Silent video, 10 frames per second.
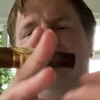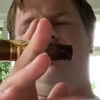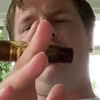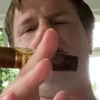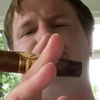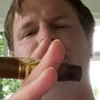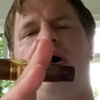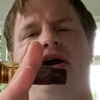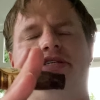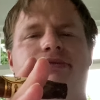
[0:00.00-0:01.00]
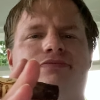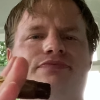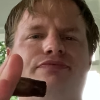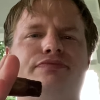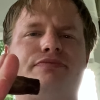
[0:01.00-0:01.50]
They make good cigars.
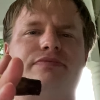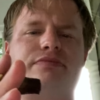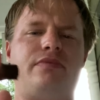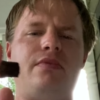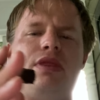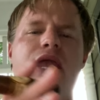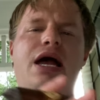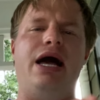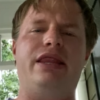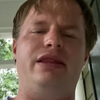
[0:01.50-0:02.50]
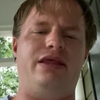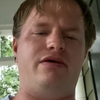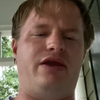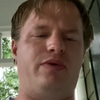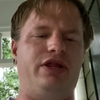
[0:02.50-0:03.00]
Uh,
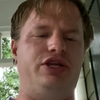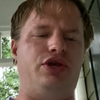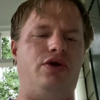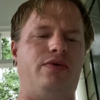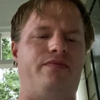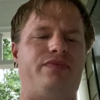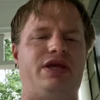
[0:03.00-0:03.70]
they really do.